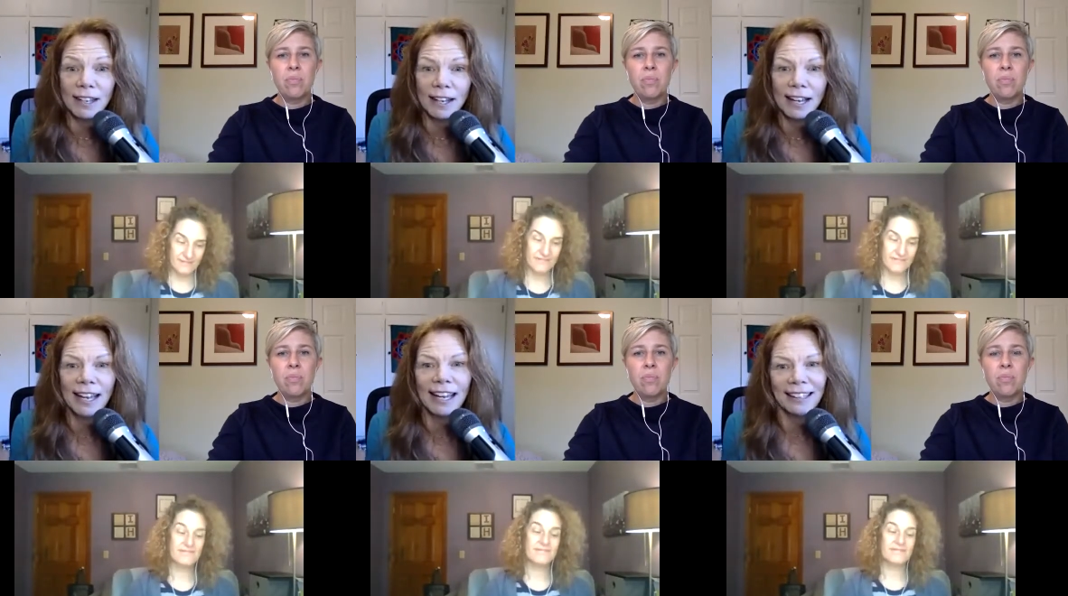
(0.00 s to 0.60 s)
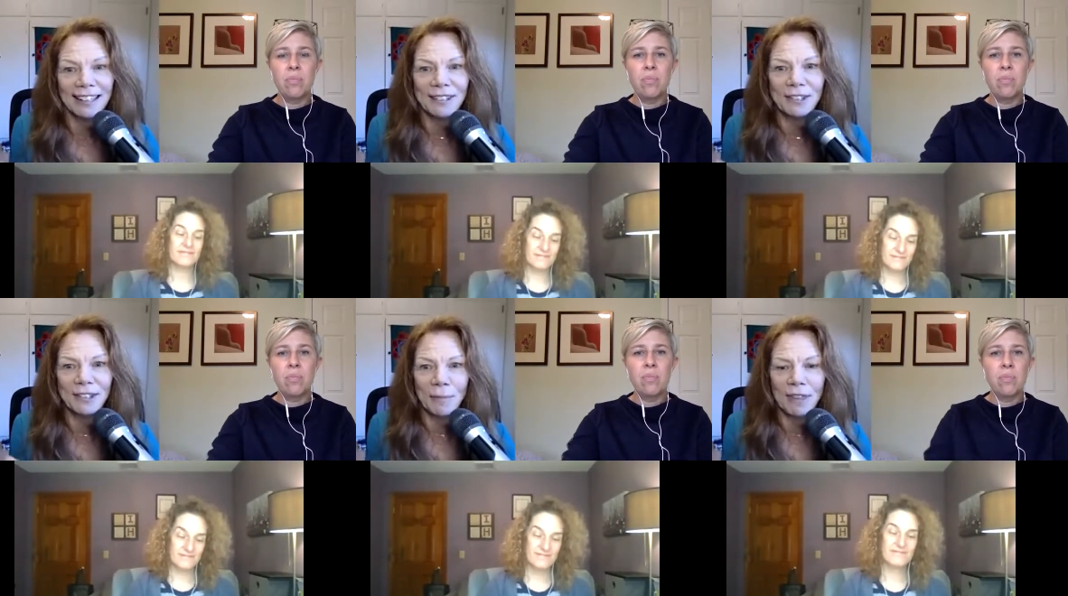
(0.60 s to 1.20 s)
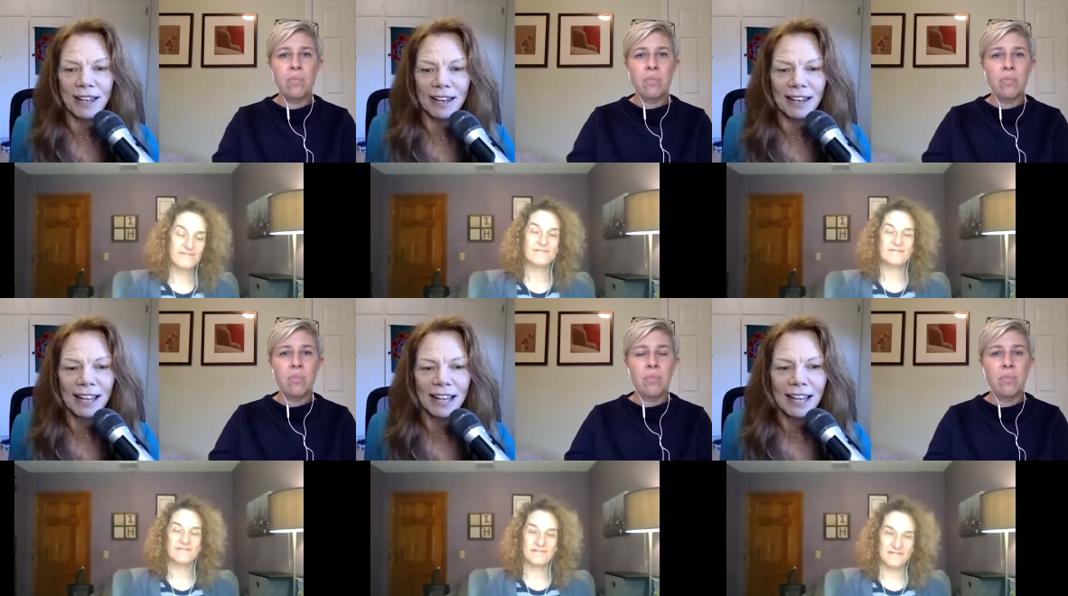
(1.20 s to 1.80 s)
Speaker 1: Mm-hmm. And this is something
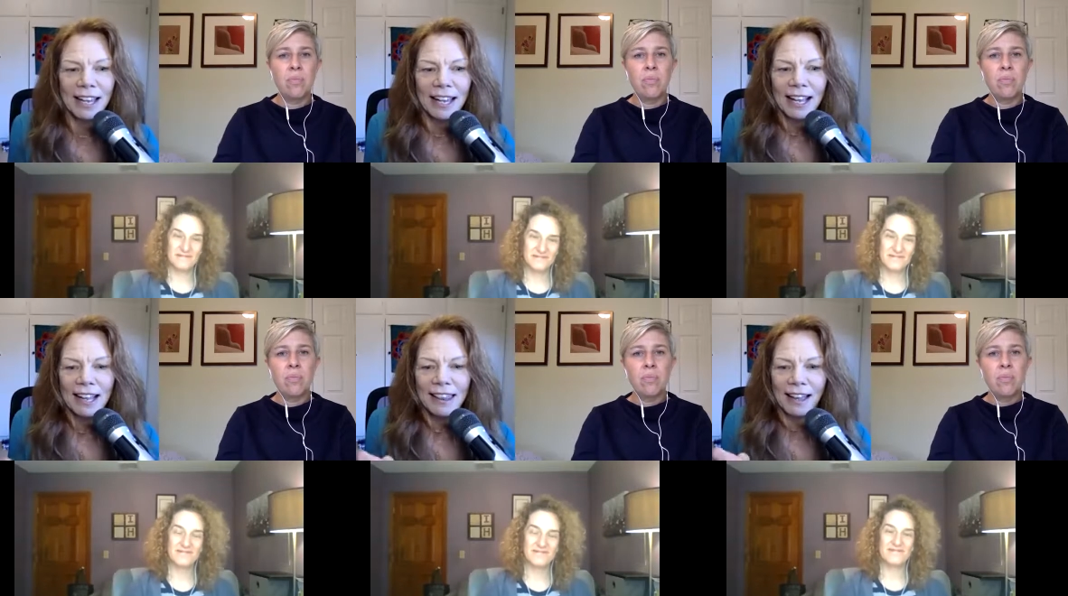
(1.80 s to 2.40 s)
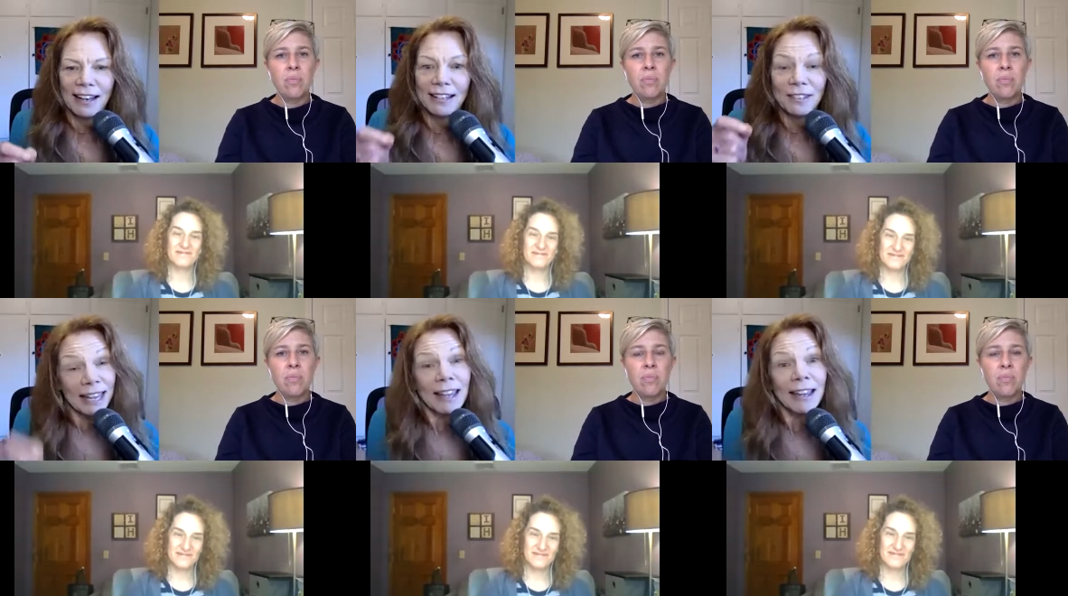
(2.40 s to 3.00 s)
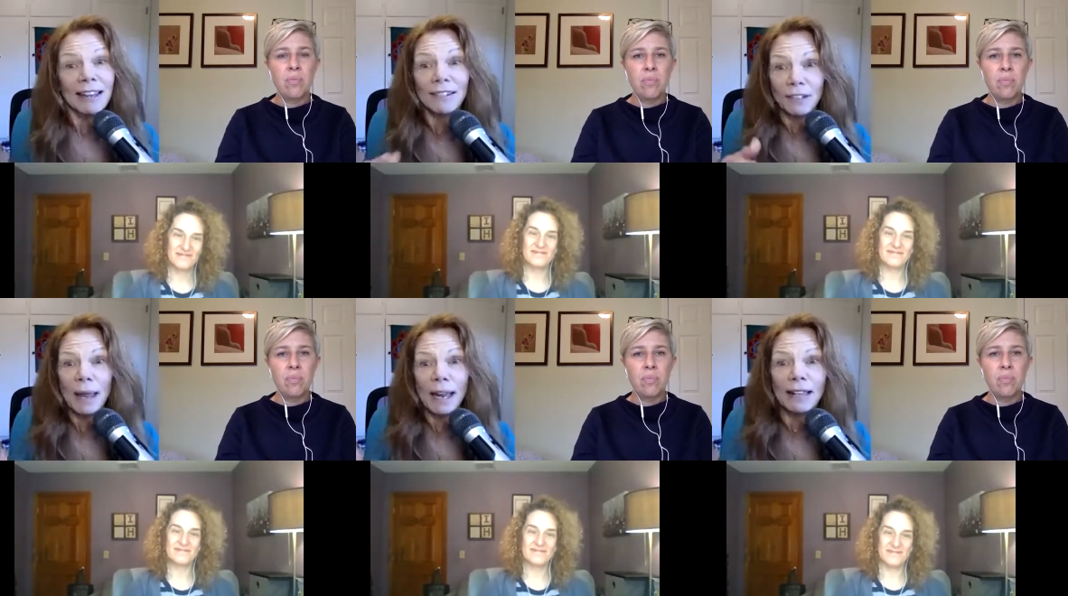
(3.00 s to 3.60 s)
that is key to
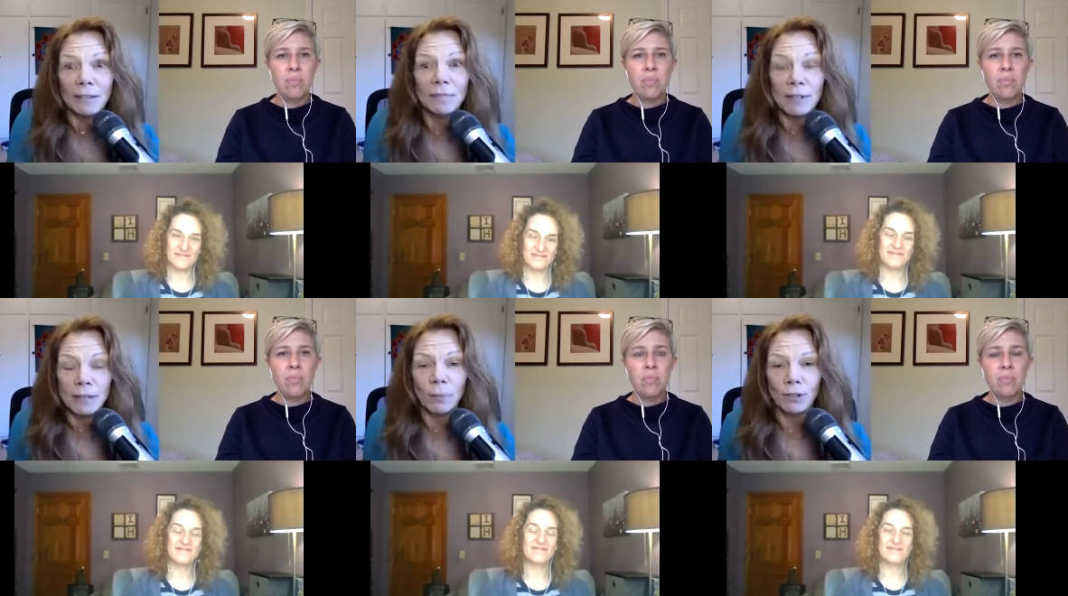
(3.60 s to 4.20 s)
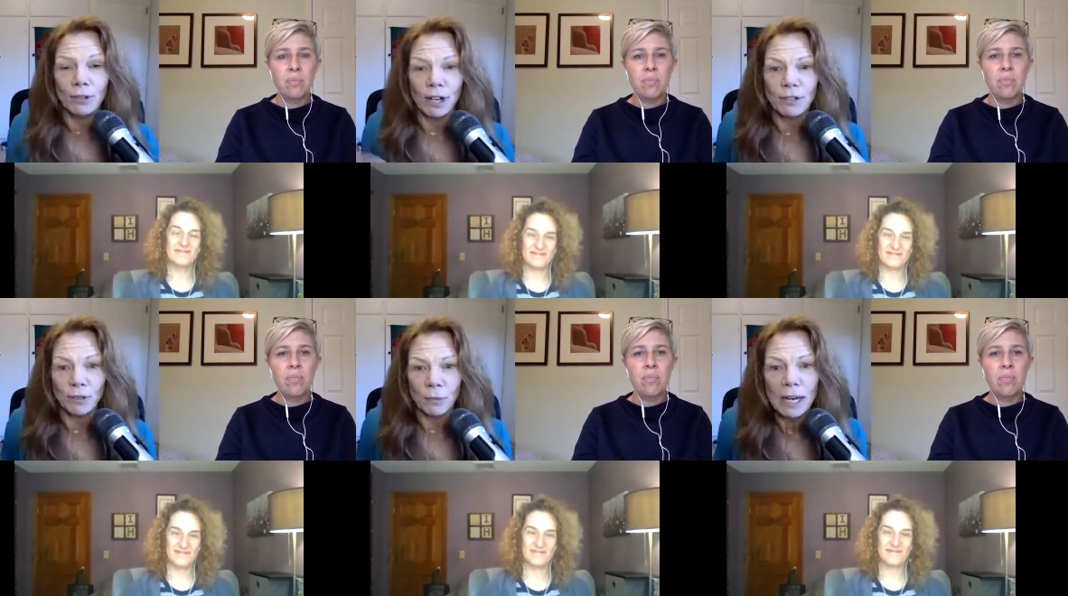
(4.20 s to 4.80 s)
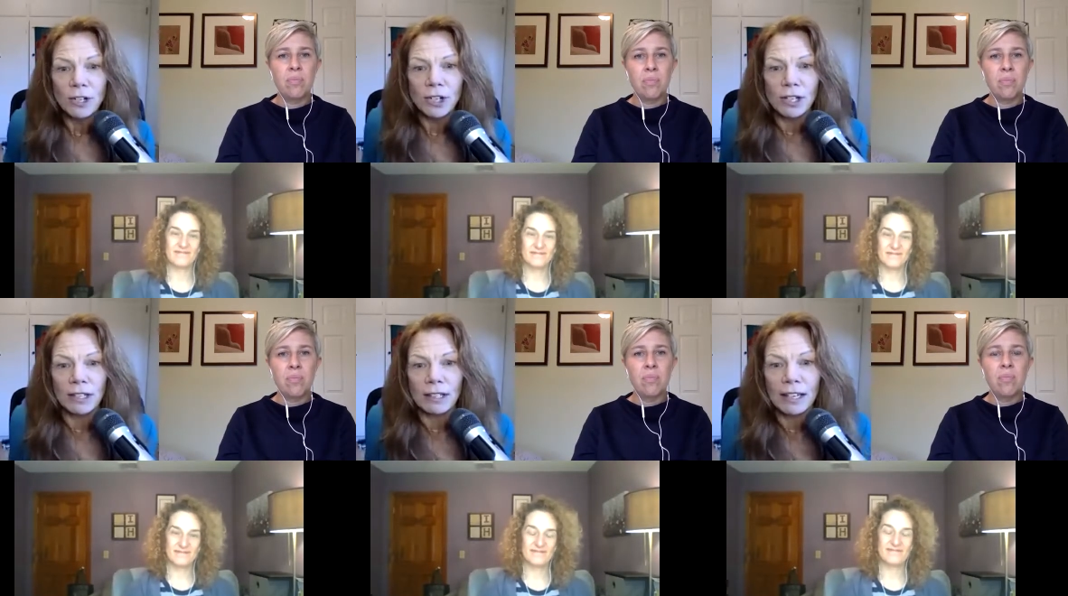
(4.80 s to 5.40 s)
making the deeper transformation
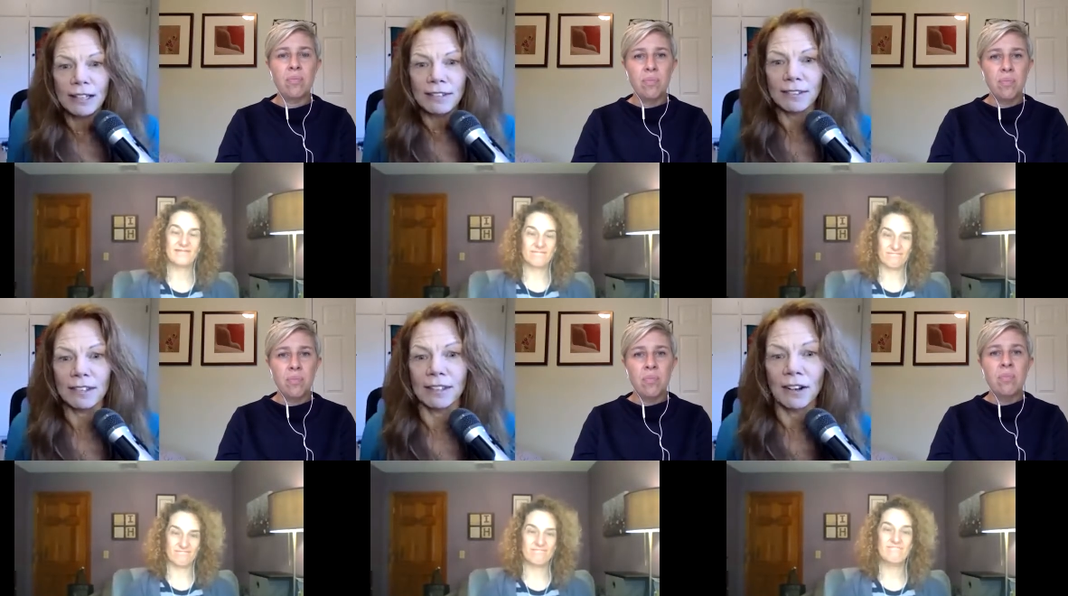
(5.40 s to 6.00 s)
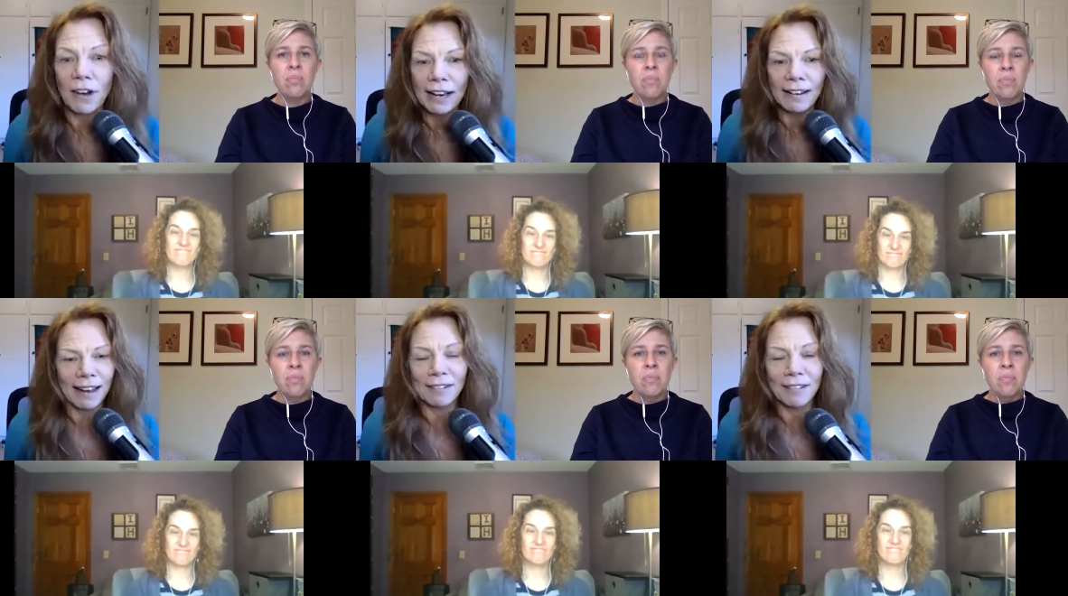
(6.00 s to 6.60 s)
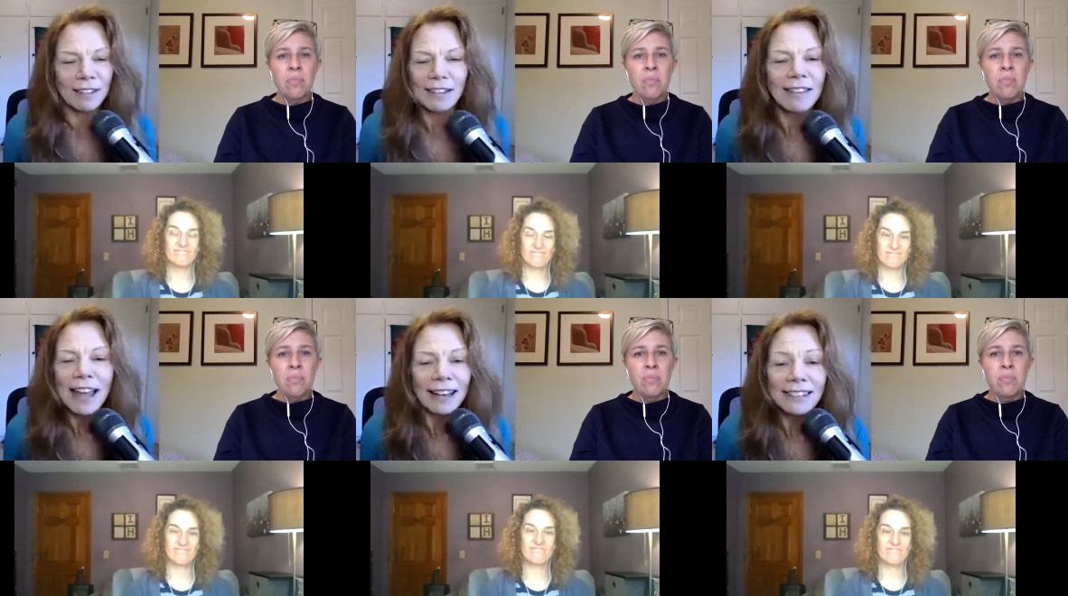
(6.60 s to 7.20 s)
is mm-hmm. you know and and that
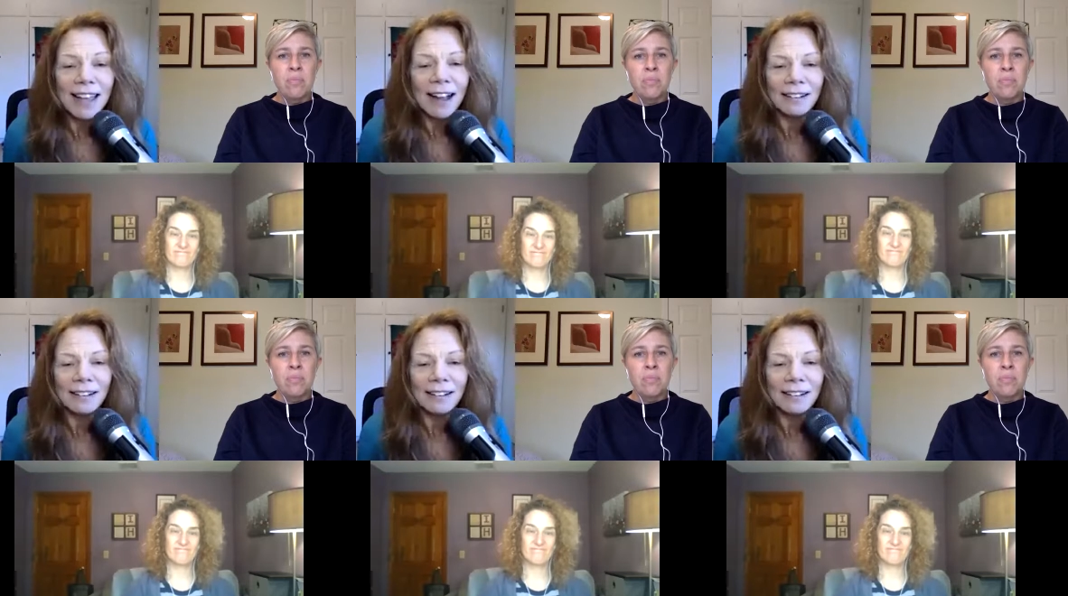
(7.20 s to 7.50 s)
exact